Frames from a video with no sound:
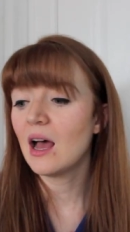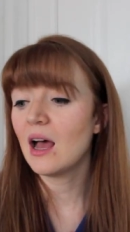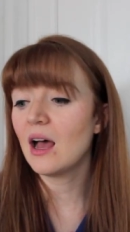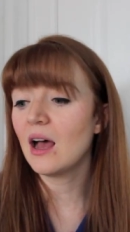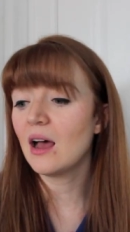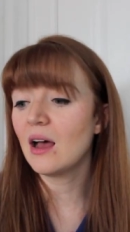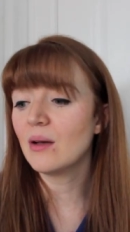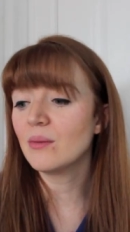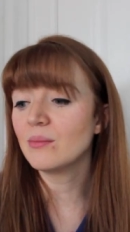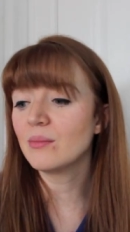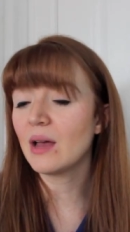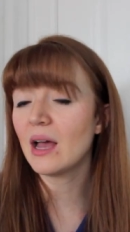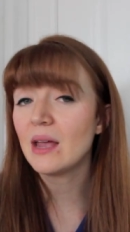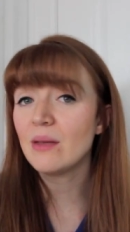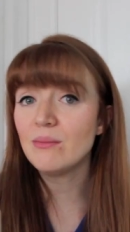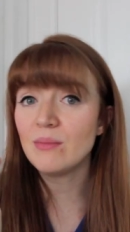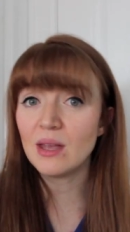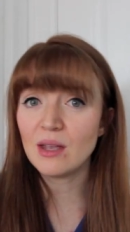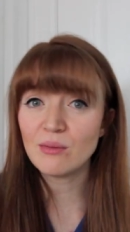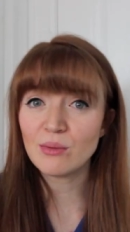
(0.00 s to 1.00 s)

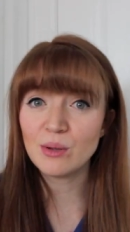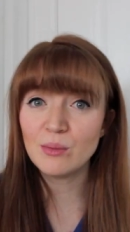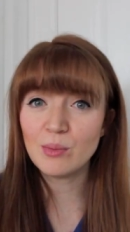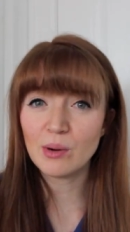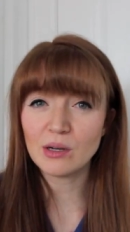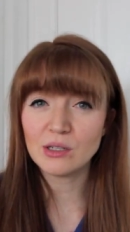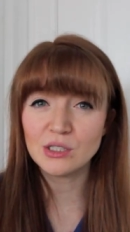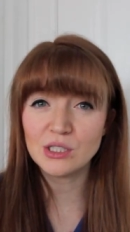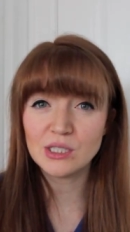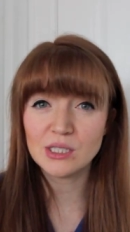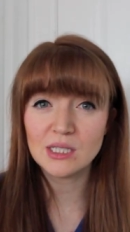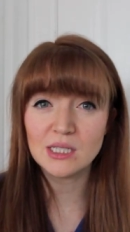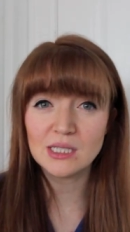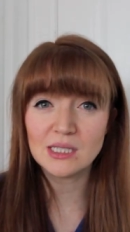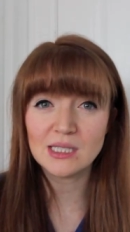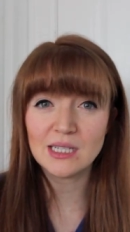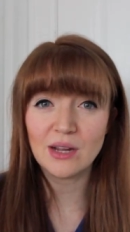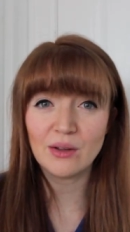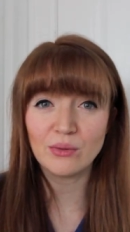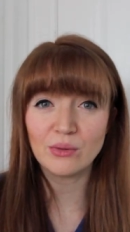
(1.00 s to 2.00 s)
I may repurchase
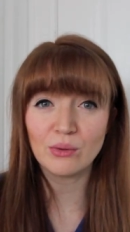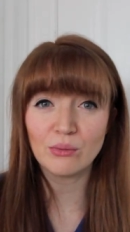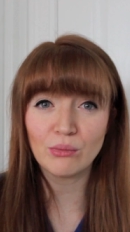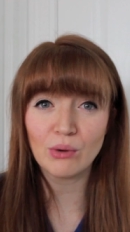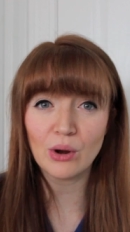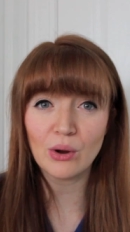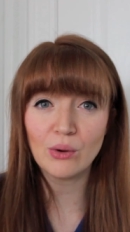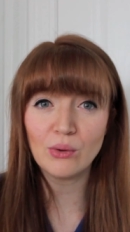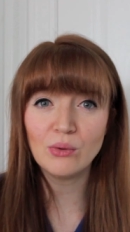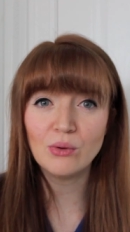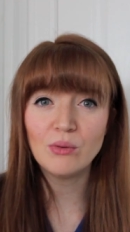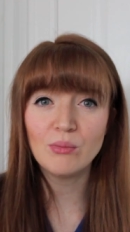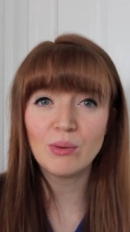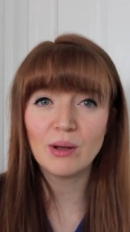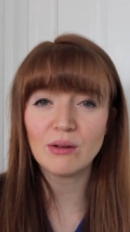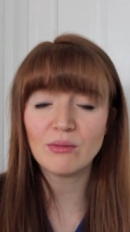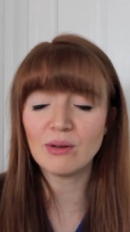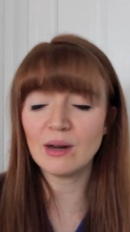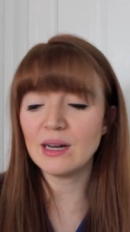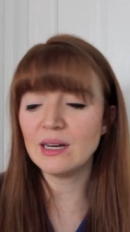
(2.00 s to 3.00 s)
this down the road,
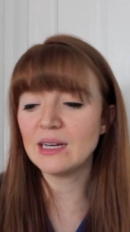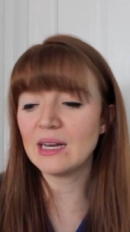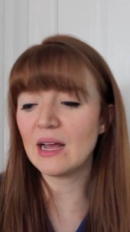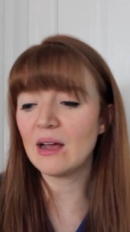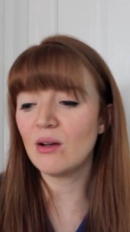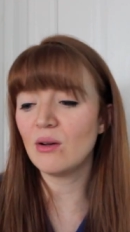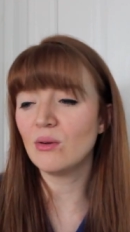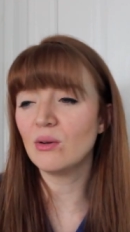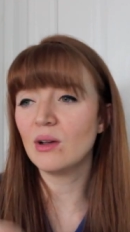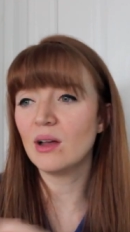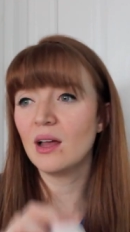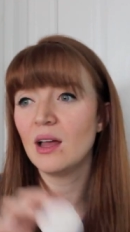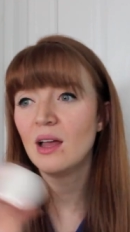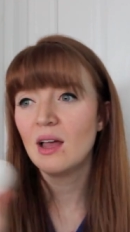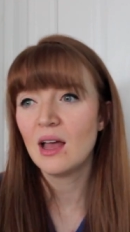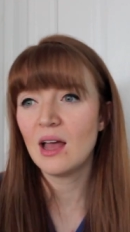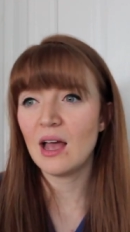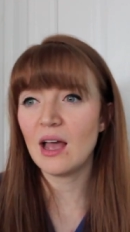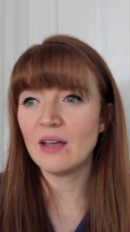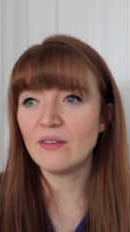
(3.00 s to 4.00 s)
but right now
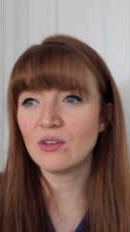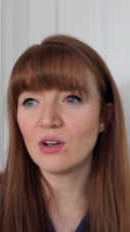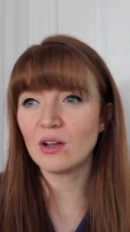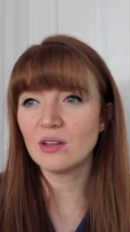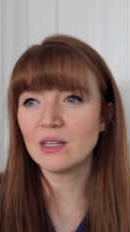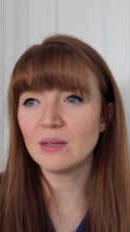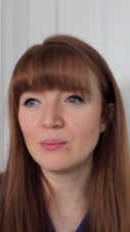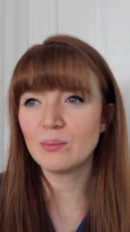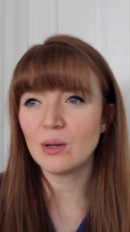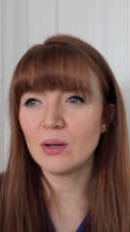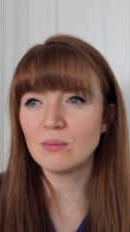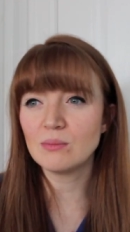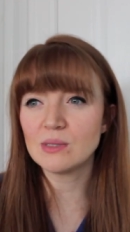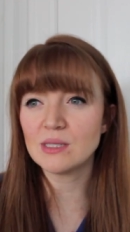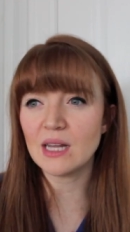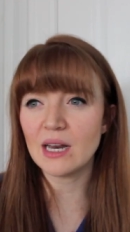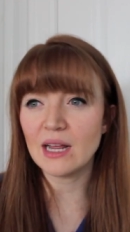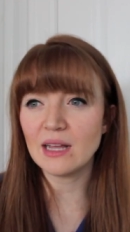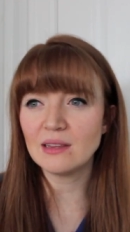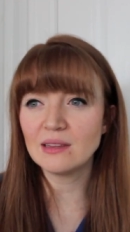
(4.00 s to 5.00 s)
I've got lip
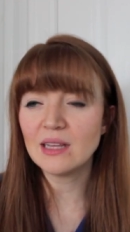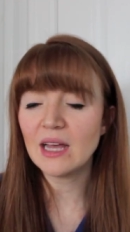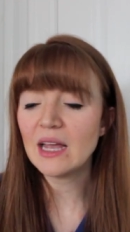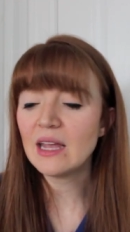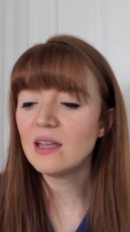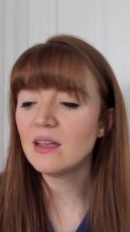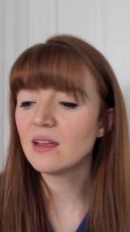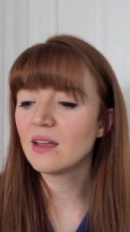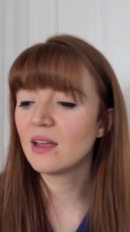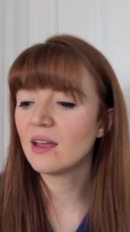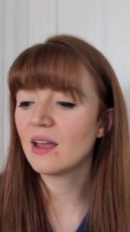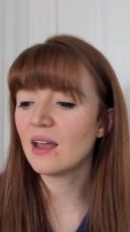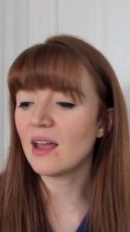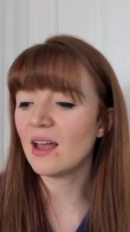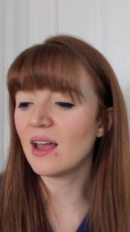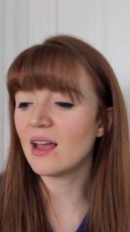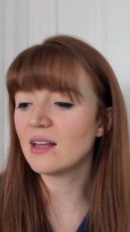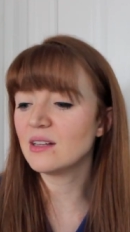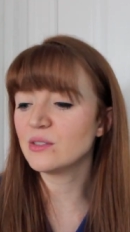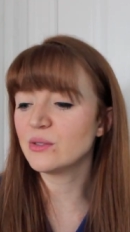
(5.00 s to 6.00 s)
balms that I like,
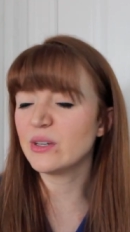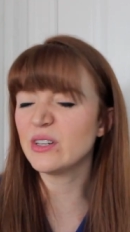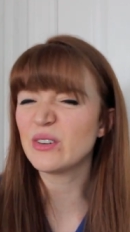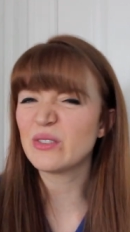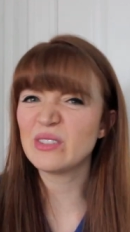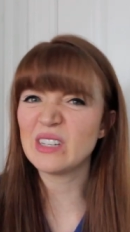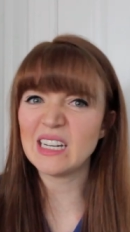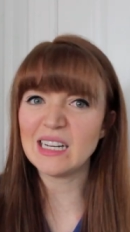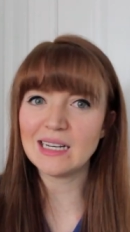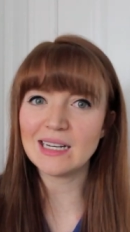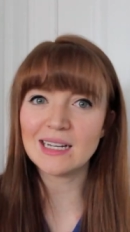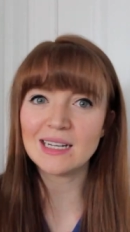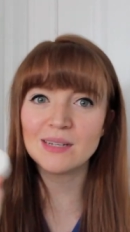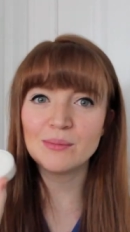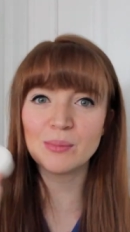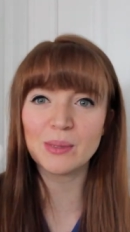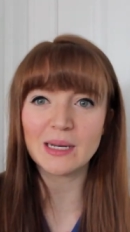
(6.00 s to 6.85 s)
and so I don't need it.